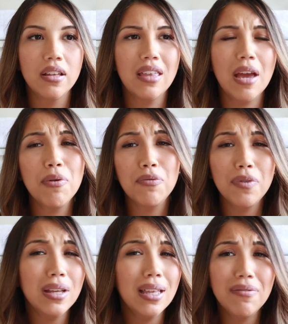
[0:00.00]
they were
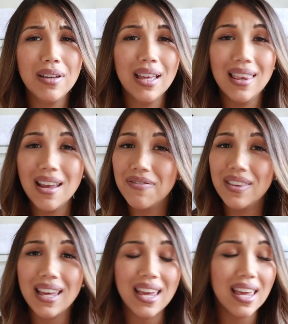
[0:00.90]
really, really
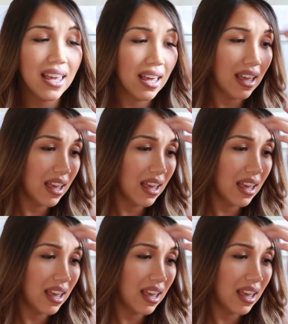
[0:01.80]
lovely,